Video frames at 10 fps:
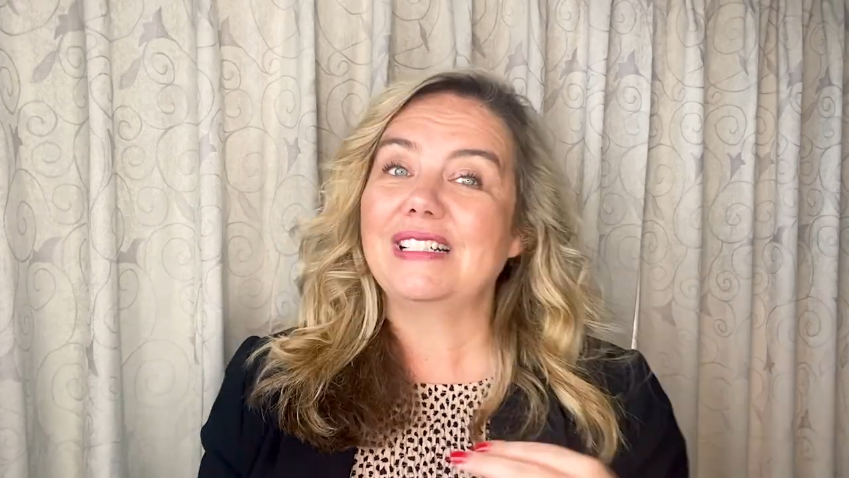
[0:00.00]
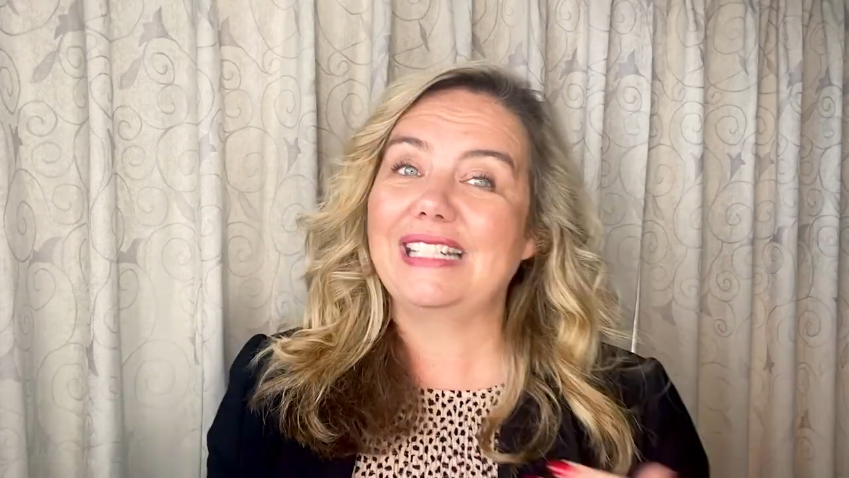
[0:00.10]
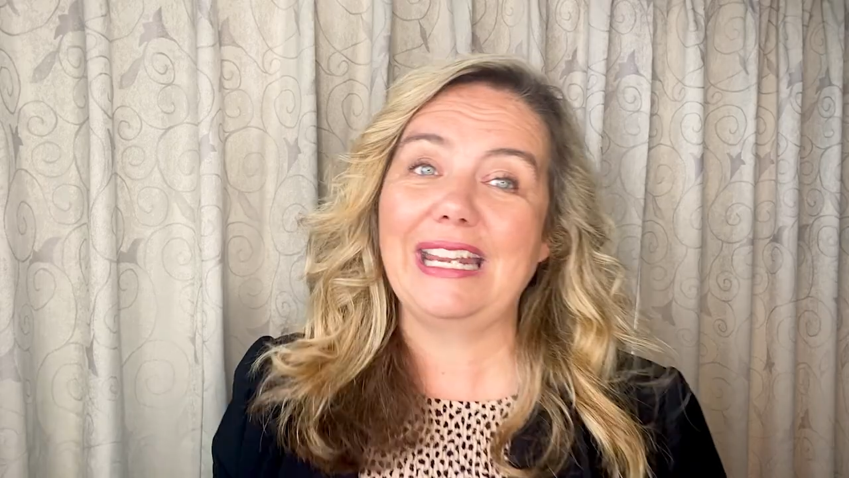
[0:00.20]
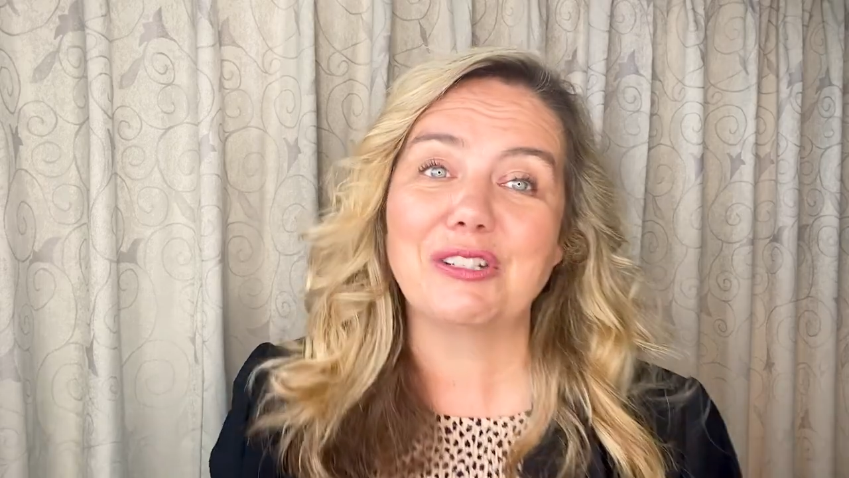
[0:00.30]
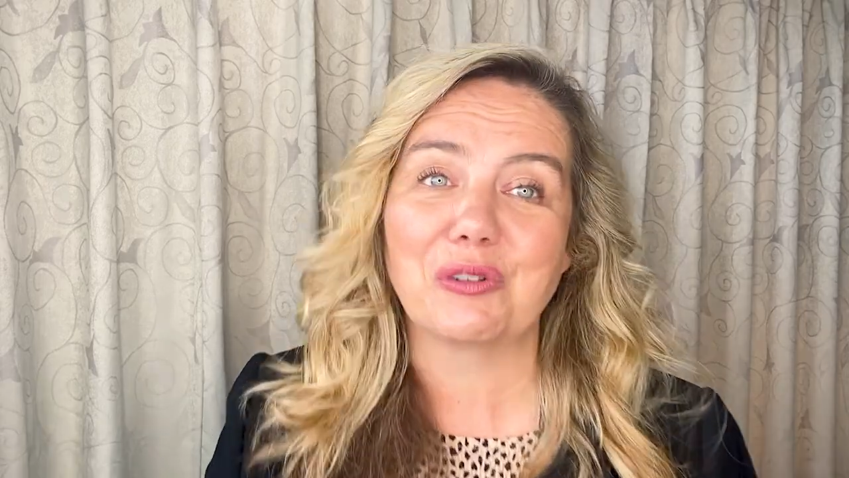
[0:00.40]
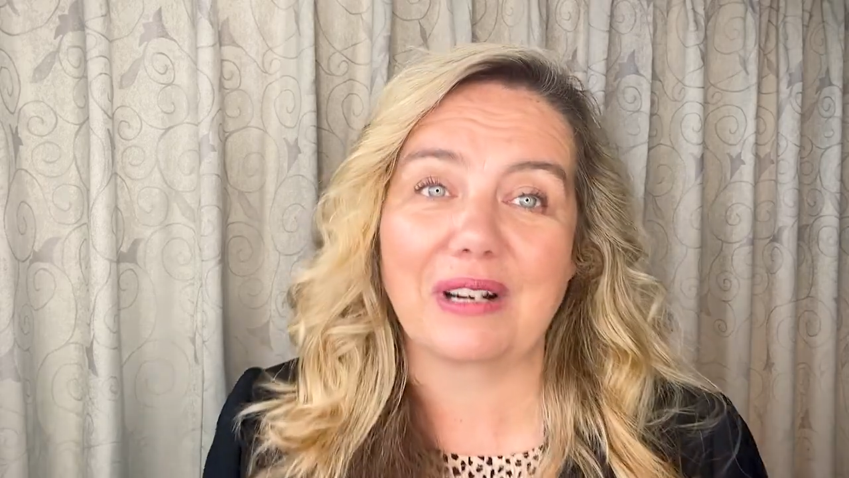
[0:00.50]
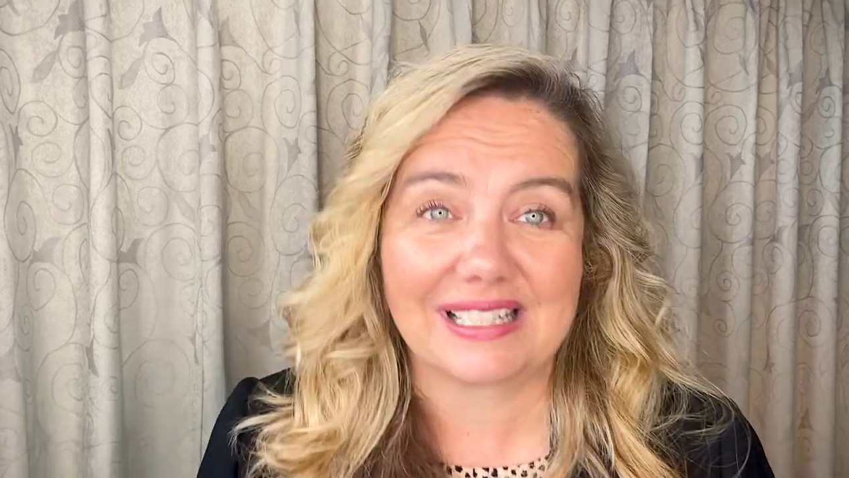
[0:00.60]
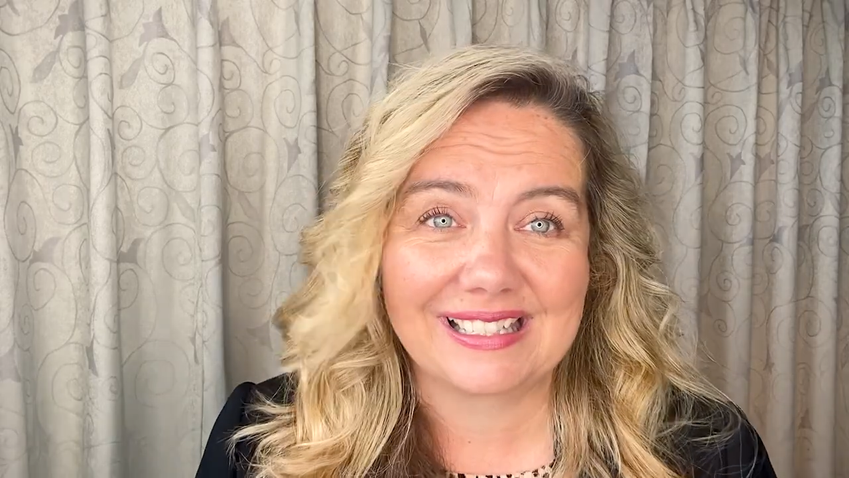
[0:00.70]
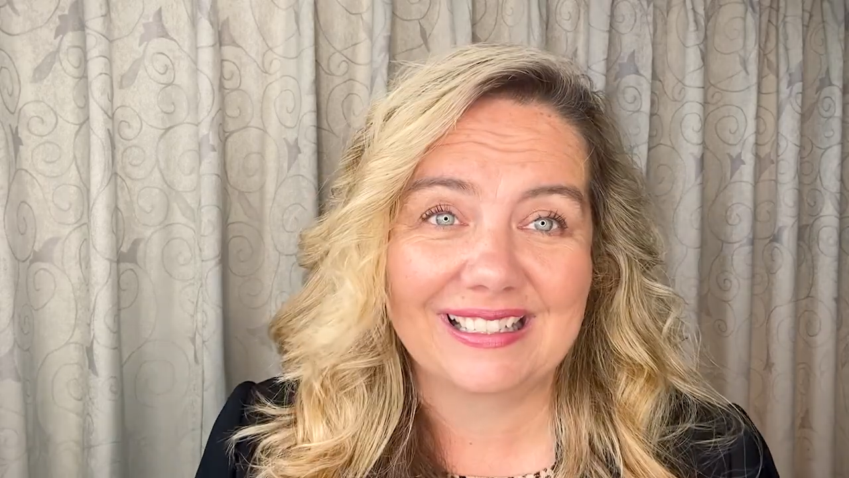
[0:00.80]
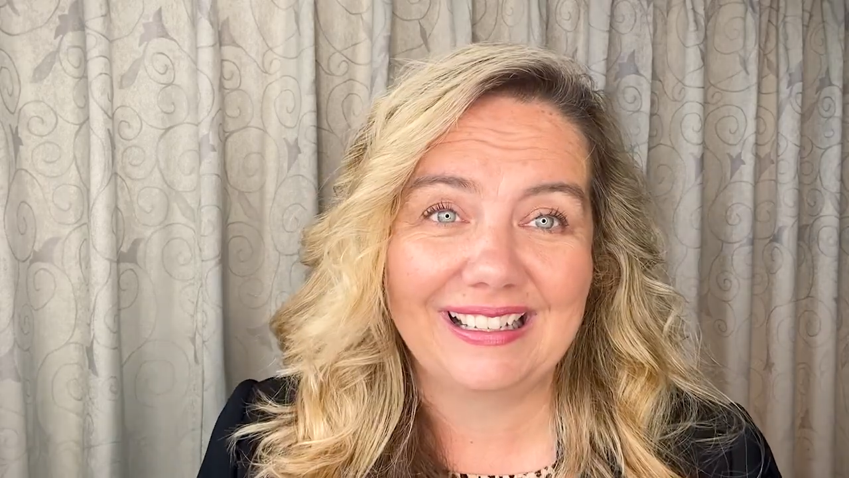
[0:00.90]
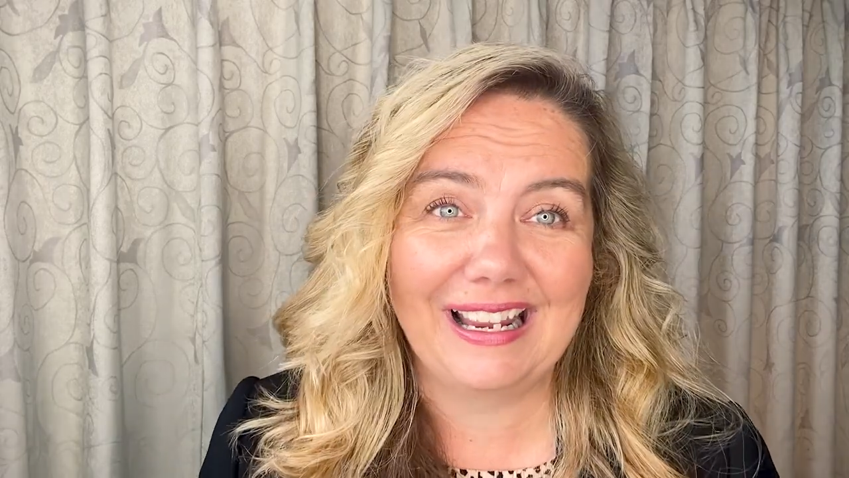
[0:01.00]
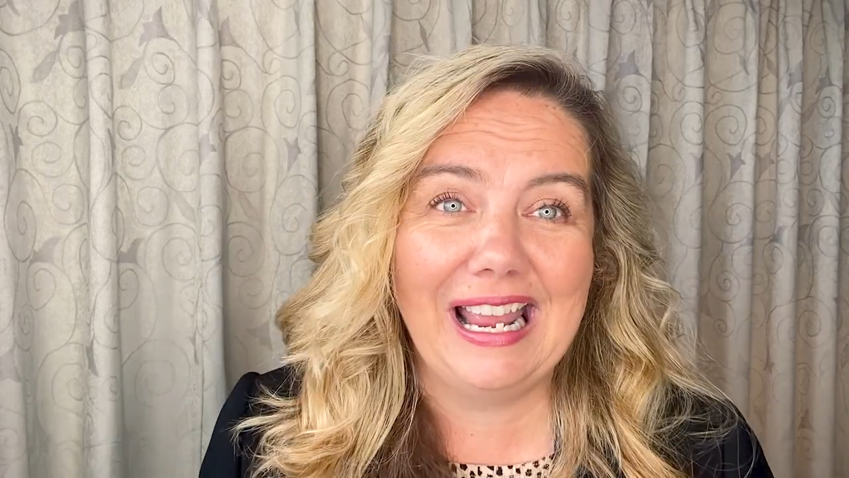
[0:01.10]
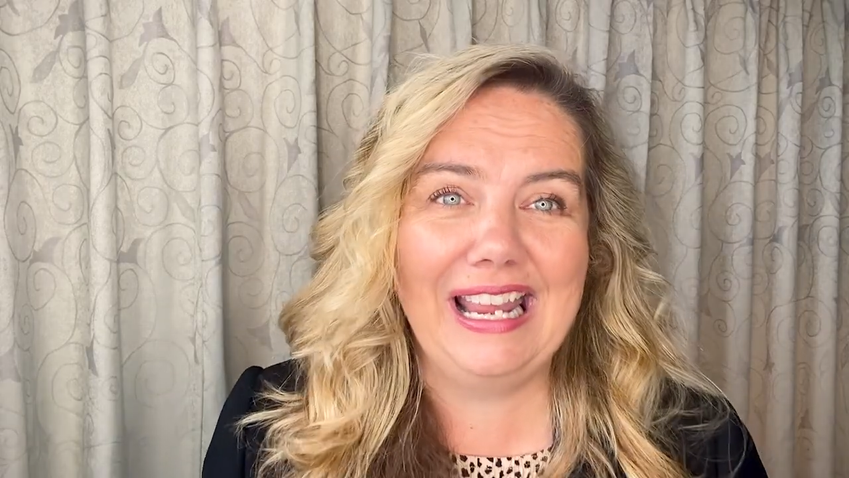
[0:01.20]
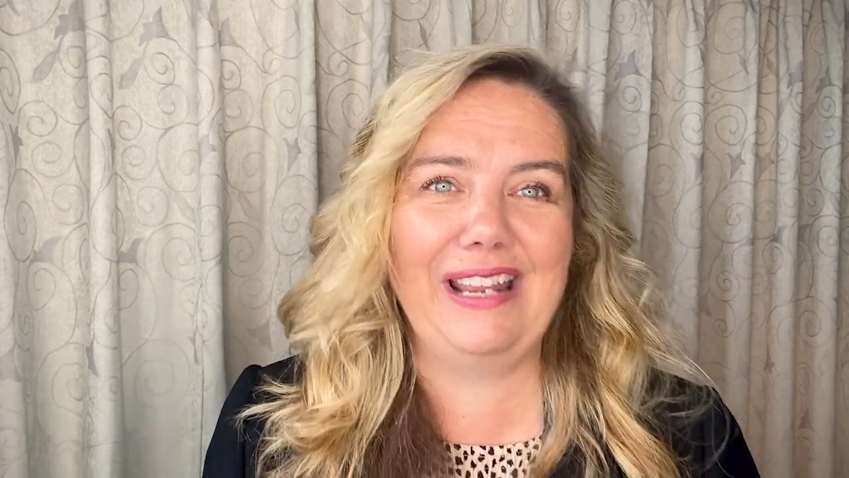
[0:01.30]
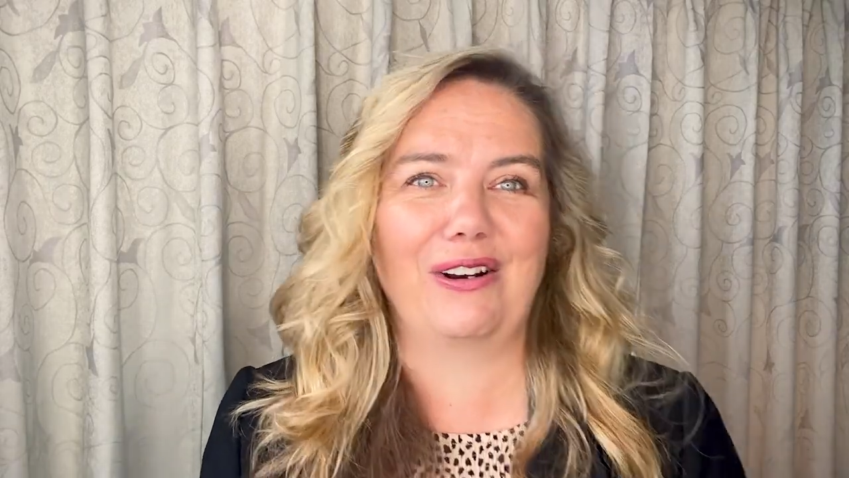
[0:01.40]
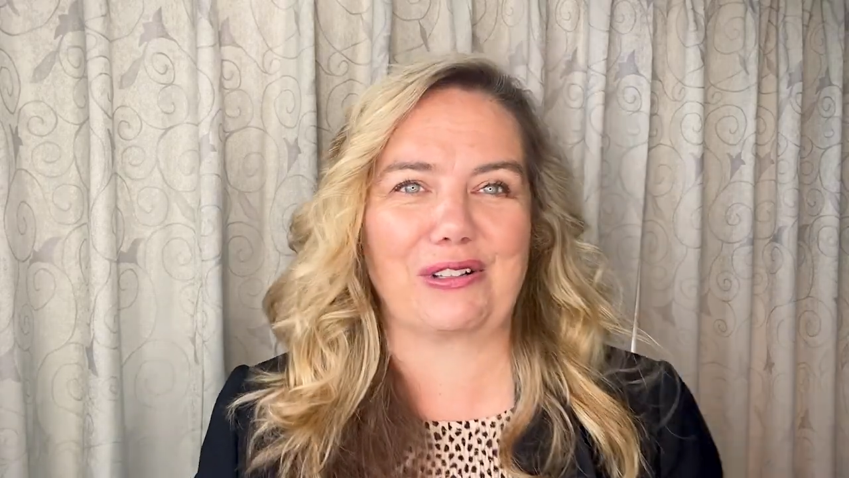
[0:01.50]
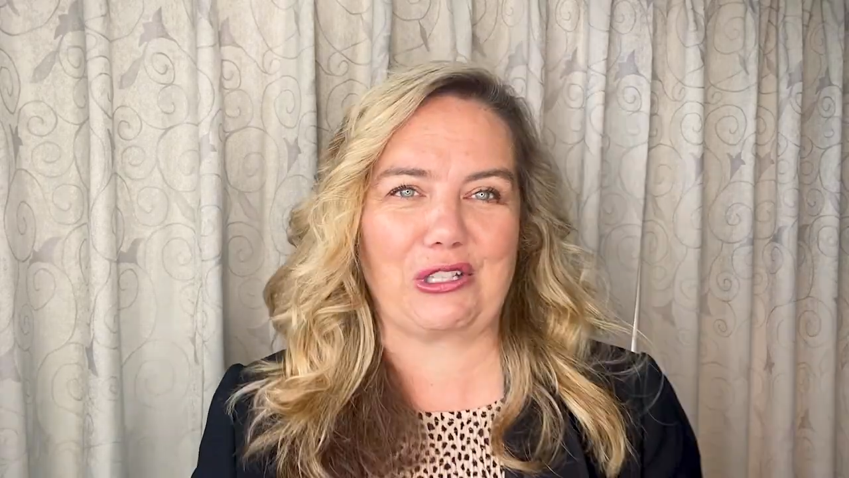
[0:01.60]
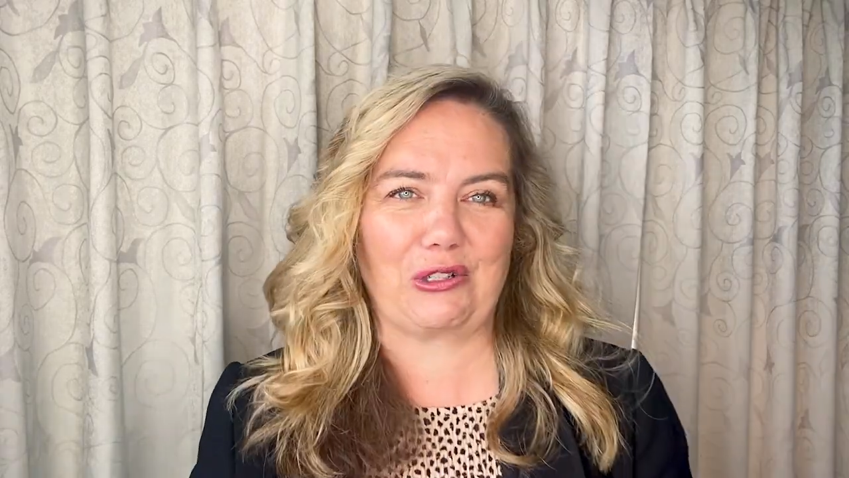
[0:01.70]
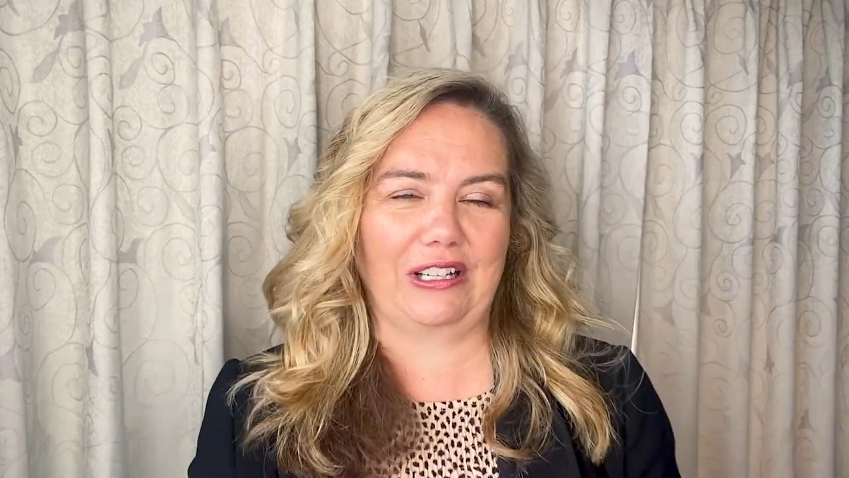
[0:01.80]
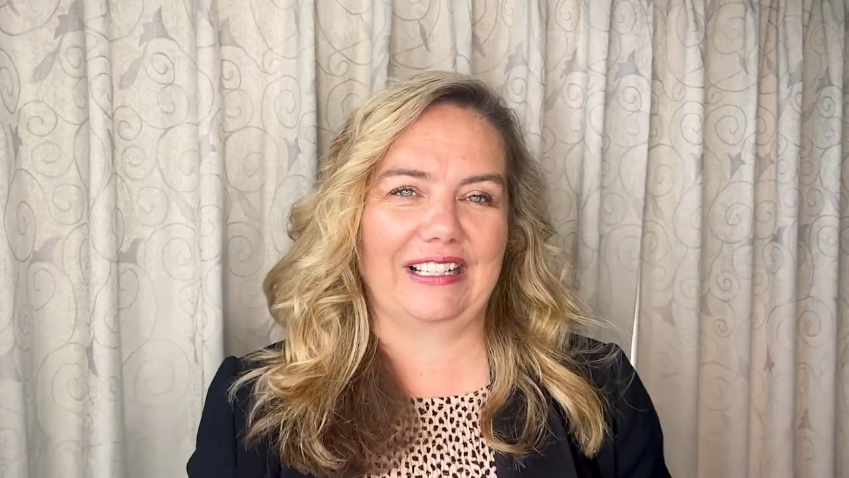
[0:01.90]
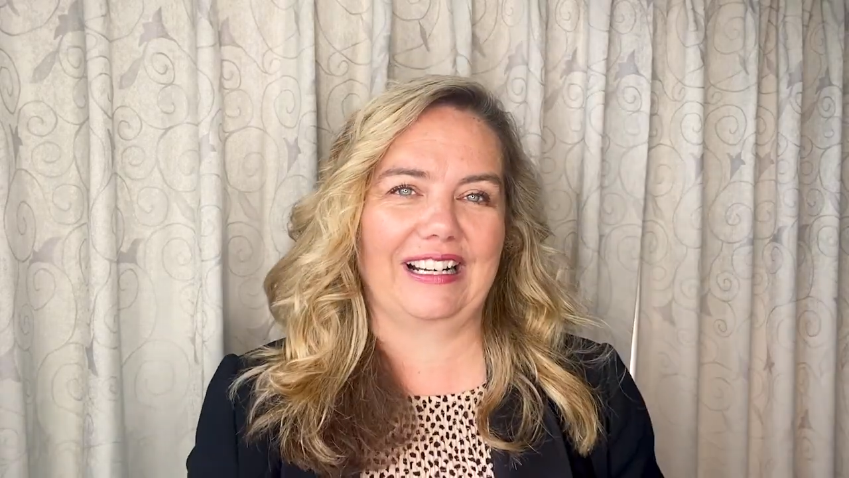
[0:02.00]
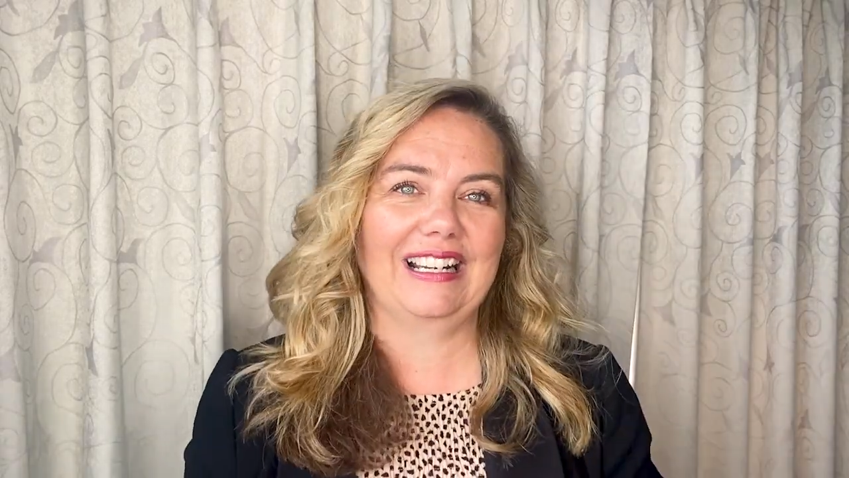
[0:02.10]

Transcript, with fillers: dangerous in Australia,